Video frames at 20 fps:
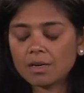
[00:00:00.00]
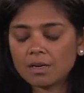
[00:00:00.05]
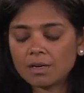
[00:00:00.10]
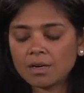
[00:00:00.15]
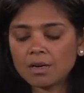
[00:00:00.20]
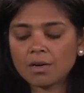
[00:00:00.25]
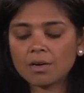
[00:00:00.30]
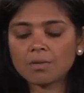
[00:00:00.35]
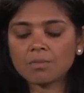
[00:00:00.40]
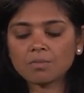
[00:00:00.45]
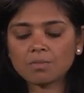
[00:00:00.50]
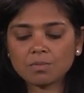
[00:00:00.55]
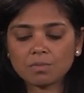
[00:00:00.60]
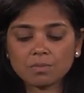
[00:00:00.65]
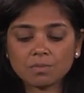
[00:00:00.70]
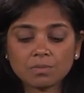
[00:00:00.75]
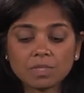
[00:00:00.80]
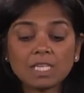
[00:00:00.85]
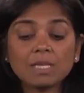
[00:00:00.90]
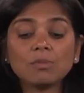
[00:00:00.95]
um,
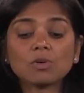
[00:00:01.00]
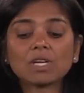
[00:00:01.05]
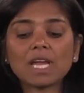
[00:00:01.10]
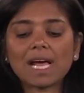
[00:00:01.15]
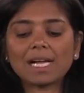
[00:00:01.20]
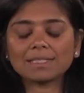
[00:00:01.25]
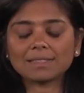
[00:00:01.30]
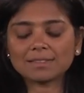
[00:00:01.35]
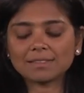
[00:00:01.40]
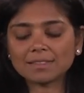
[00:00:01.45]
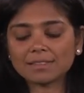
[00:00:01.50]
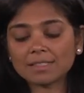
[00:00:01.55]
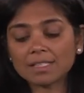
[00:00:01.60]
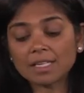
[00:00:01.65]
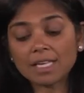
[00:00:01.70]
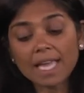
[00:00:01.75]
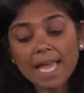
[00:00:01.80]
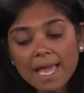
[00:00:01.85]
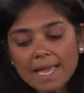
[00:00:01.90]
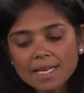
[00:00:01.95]
hemodialysis. And
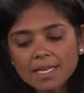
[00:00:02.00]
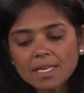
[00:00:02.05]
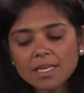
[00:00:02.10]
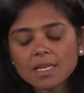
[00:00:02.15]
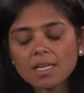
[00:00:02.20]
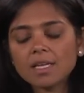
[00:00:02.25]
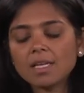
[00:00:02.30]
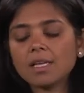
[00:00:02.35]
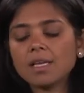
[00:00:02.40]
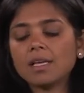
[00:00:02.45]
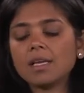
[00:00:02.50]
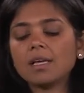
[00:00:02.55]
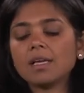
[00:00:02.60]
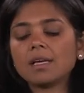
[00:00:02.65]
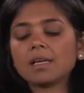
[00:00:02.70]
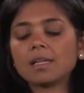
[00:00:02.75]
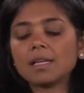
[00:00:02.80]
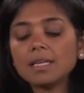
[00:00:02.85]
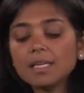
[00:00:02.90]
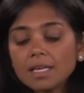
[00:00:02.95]
again,
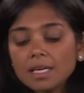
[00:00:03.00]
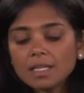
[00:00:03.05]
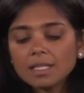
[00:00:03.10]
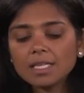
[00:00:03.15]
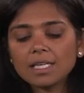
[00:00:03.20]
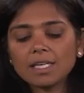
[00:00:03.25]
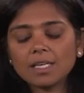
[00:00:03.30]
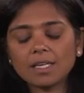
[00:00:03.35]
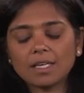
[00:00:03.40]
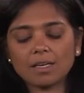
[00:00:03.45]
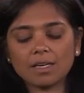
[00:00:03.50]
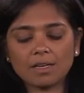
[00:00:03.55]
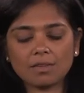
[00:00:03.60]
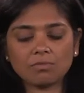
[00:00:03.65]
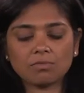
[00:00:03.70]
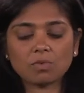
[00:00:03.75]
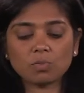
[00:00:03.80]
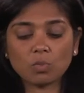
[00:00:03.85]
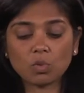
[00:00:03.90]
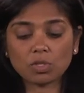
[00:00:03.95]
clinically,
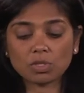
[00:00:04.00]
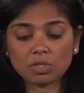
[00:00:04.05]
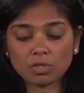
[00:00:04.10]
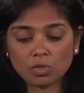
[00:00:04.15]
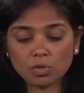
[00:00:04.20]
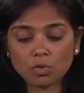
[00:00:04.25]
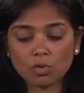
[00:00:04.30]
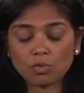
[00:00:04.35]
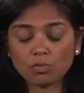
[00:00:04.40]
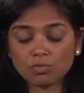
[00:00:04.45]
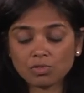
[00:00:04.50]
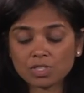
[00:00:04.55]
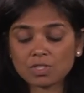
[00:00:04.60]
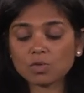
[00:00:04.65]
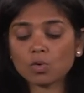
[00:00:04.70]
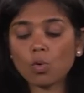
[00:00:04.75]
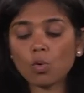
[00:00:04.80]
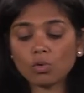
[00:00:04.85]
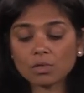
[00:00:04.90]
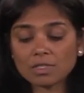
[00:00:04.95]
the, what you know, this
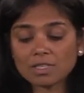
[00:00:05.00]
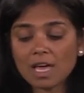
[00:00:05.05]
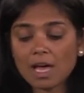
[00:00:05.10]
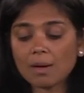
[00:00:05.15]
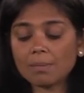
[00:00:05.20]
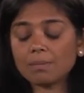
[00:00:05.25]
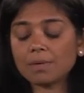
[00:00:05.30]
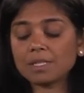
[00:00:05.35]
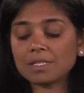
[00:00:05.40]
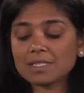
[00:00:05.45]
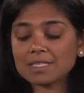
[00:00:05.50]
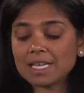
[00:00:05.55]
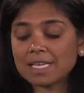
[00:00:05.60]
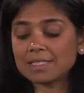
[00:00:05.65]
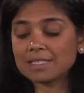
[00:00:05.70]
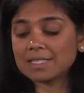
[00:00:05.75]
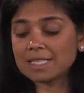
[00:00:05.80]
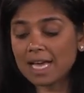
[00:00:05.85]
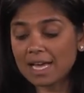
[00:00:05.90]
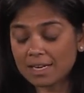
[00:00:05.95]
holds up in the
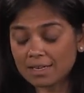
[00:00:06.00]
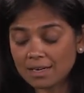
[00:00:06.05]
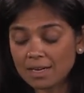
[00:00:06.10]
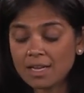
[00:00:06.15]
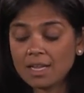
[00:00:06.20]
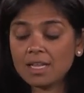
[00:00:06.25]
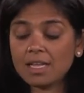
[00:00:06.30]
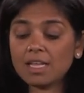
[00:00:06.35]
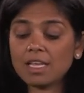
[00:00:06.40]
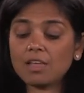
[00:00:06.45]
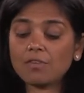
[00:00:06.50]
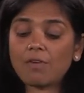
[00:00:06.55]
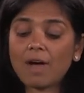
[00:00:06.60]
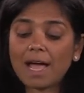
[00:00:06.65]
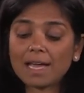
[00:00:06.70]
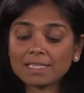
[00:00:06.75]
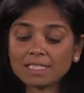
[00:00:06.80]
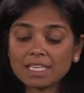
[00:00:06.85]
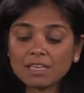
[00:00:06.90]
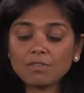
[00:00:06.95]
sense that if I
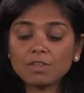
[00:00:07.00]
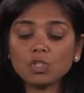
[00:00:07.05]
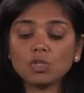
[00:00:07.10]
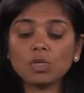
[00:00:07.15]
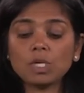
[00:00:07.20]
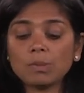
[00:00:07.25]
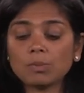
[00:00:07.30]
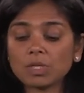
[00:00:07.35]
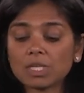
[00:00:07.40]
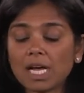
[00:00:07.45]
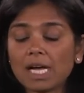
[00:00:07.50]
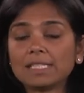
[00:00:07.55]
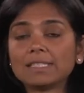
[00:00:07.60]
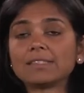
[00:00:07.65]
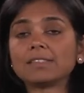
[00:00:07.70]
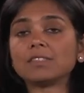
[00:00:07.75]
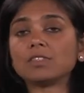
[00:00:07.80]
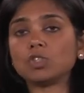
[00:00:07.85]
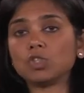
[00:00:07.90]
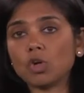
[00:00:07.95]
had given you
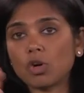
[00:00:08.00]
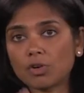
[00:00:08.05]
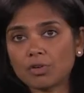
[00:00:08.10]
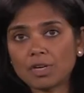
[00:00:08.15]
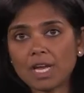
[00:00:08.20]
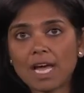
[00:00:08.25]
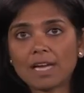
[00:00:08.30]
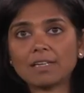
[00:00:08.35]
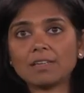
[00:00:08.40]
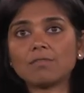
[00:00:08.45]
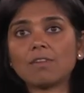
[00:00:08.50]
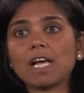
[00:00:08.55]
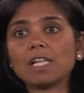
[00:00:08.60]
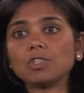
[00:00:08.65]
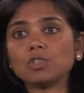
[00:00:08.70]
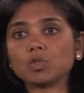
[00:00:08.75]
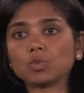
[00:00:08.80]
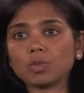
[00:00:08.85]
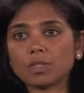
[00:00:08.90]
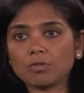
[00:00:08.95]
hemodialysis, your creatinine
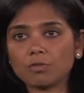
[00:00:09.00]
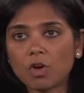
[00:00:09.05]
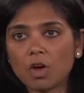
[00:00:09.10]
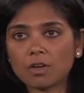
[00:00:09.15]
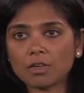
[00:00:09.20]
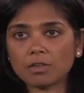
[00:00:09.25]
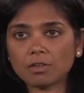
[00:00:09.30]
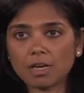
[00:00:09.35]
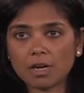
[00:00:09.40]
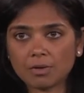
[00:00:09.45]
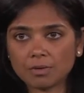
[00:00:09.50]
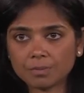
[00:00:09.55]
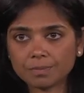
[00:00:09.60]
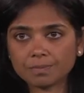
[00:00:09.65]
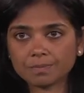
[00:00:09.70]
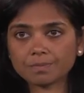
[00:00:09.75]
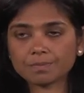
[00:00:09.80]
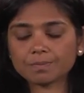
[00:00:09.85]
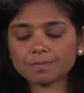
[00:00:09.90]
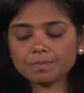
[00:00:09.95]
values would have gone down,
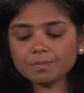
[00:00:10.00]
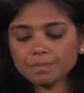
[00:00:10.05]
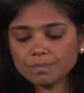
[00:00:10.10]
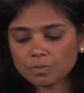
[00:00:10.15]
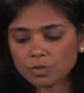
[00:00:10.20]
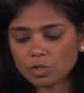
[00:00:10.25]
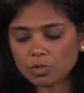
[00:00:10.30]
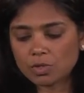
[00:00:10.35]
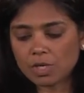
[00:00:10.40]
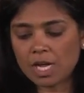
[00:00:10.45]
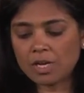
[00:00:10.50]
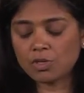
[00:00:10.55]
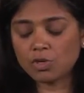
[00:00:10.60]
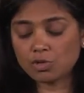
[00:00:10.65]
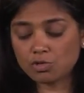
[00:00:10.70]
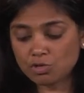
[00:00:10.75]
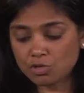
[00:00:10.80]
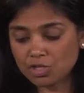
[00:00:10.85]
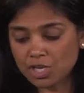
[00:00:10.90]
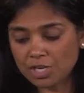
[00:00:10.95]
and your
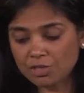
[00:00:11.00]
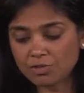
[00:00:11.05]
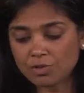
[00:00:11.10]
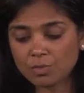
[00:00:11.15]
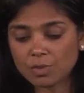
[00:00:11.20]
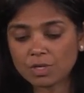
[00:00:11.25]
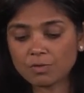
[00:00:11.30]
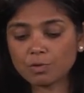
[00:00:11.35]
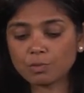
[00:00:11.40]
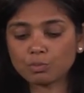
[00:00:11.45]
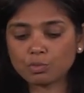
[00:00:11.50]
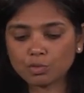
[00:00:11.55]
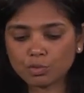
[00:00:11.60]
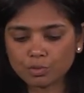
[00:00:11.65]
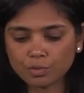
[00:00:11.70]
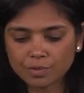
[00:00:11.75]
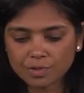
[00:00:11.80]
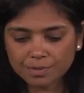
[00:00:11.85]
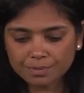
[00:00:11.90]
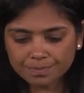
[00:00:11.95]
trajectory would have
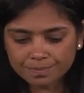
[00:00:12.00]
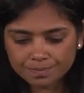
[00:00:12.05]
improved.